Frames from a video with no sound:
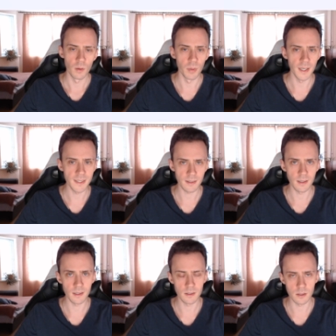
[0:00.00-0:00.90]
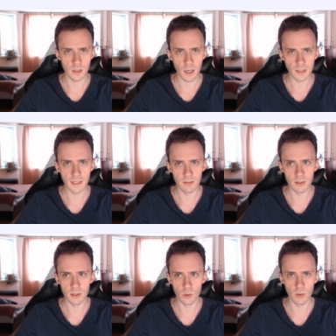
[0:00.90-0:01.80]
But it's not giving
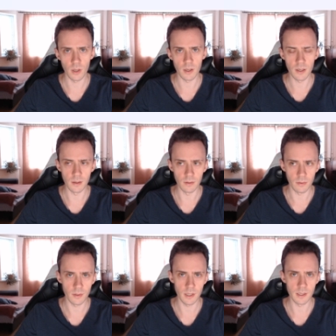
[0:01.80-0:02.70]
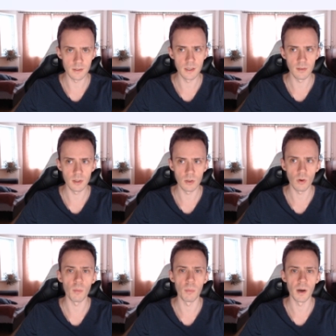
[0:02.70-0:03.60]
you the E T H, it's giving you
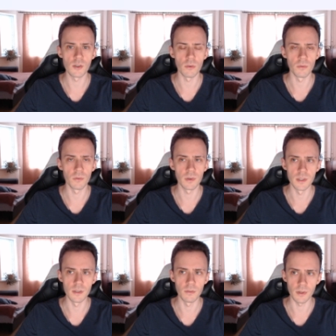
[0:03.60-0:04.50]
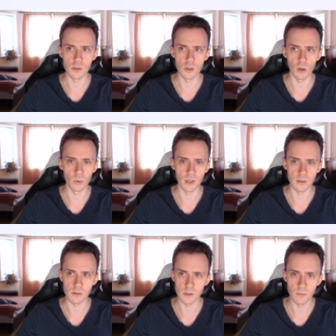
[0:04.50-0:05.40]
a bunch of different
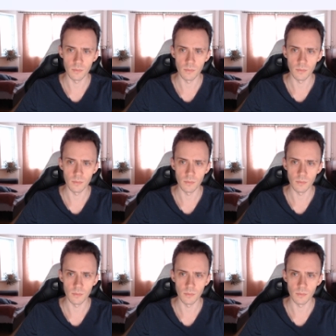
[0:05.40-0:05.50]
tokens.